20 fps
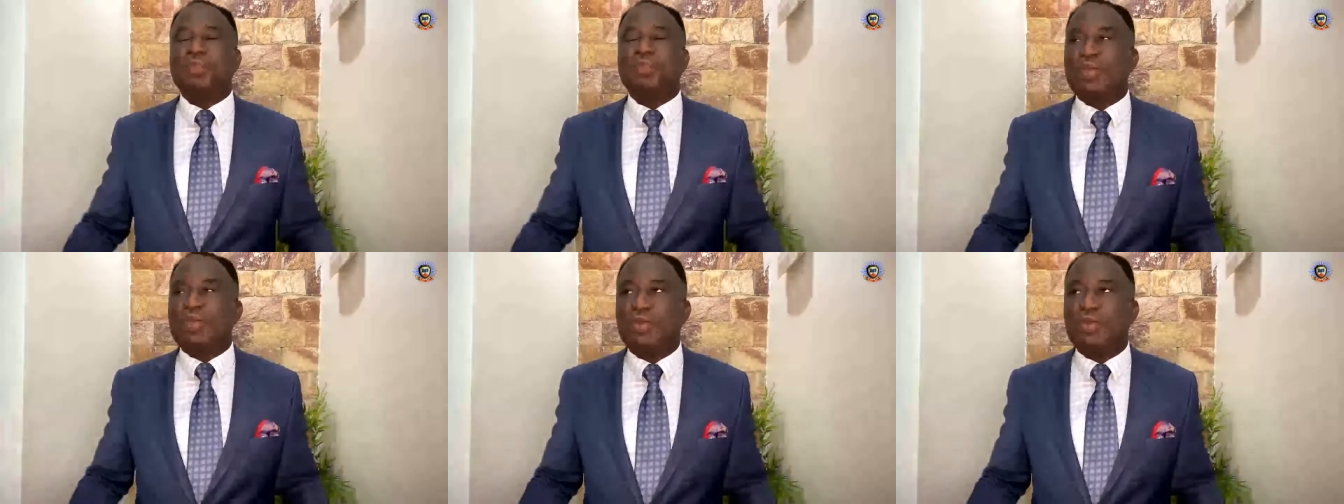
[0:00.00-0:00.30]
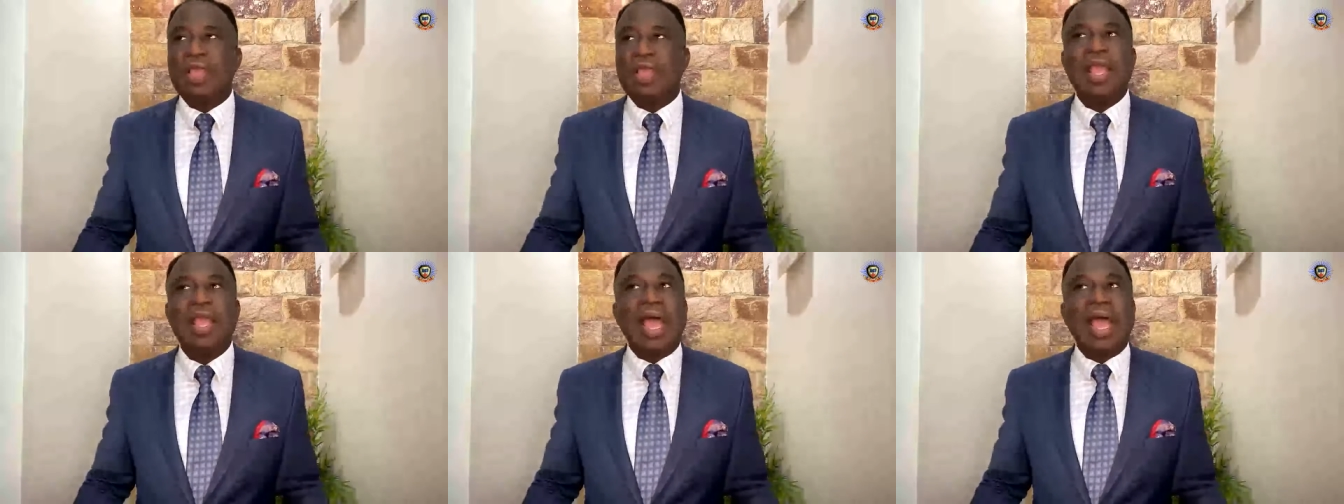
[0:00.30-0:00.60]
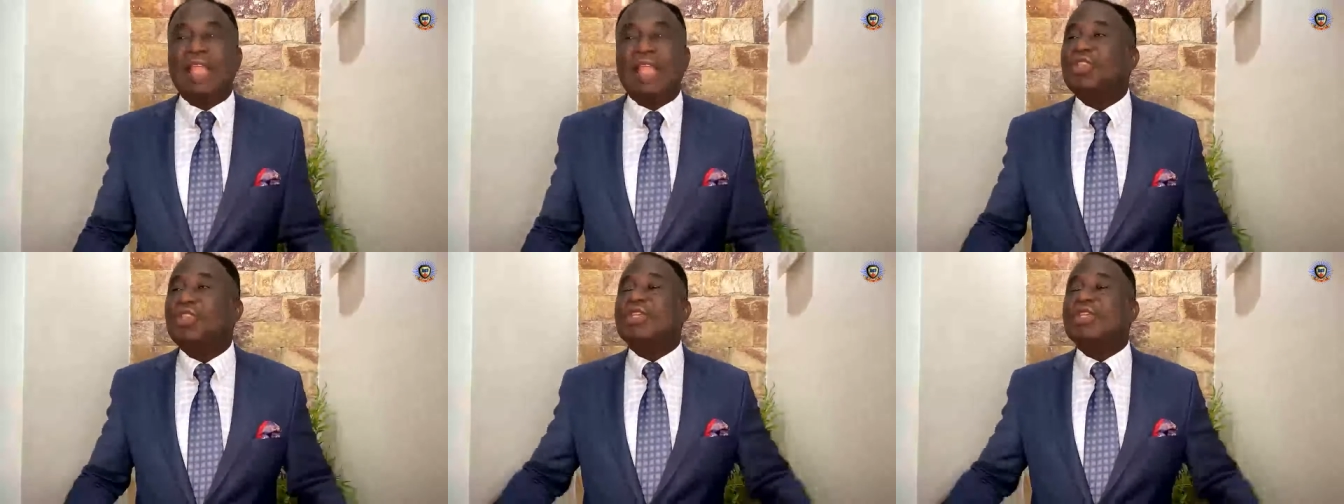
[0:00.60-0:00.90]
view, I
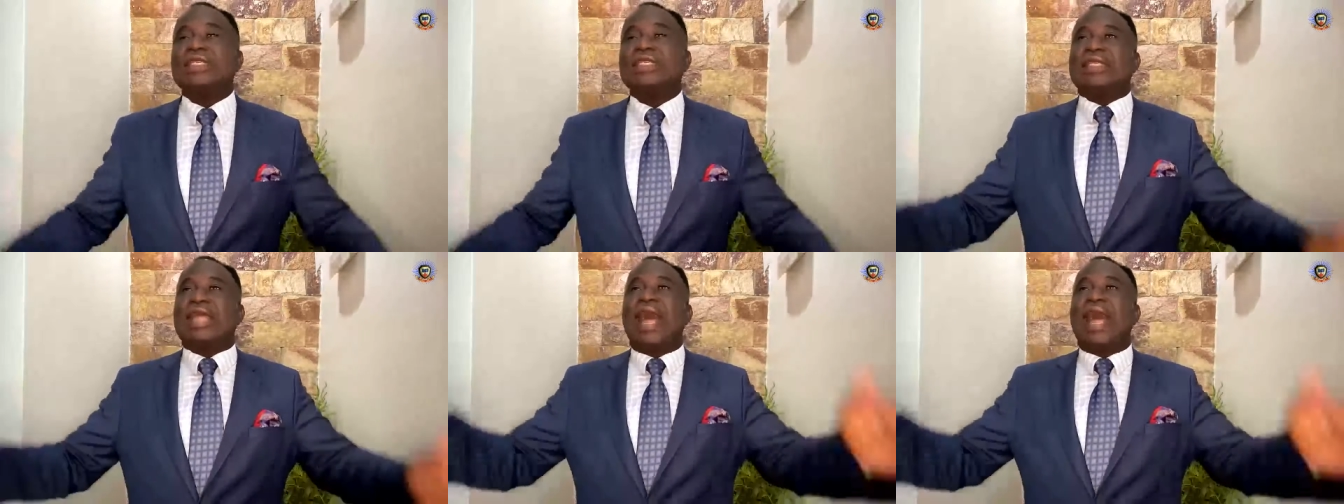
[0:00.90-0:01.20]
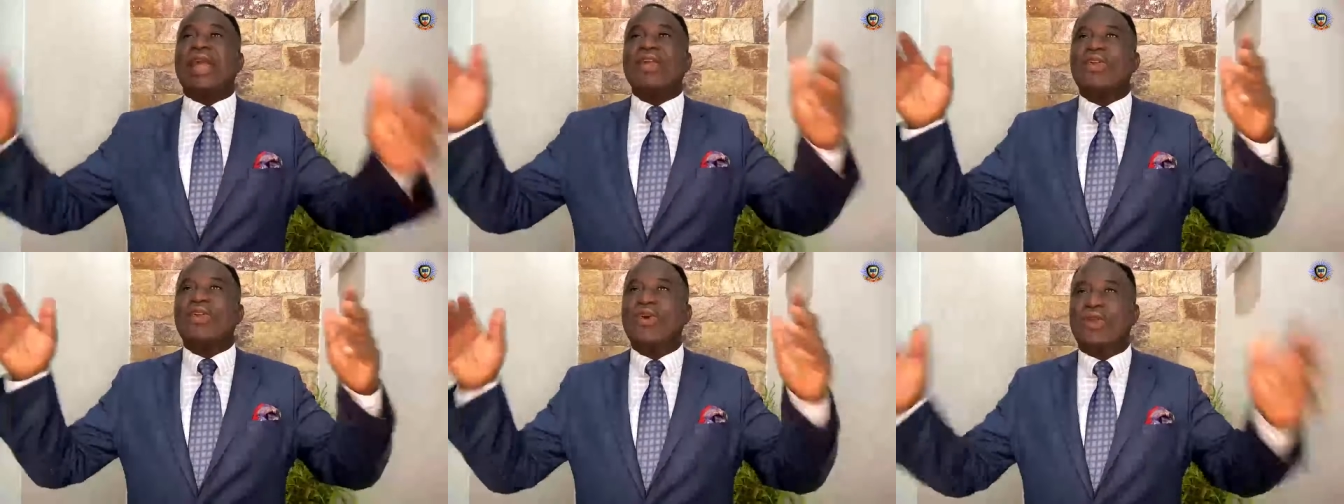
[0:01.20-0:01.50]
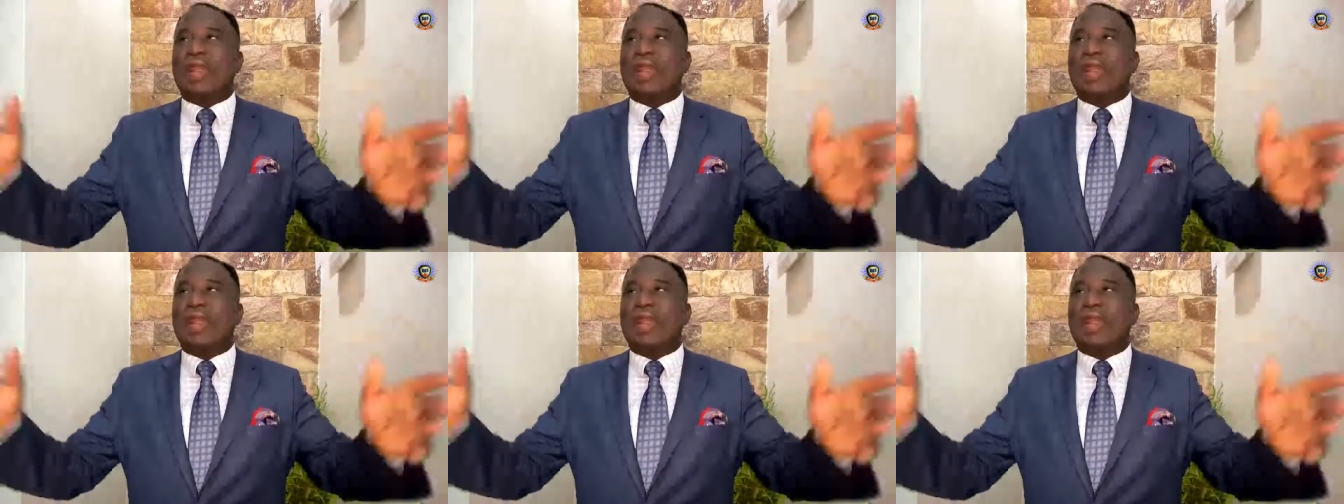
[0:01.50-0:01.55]
just thank God.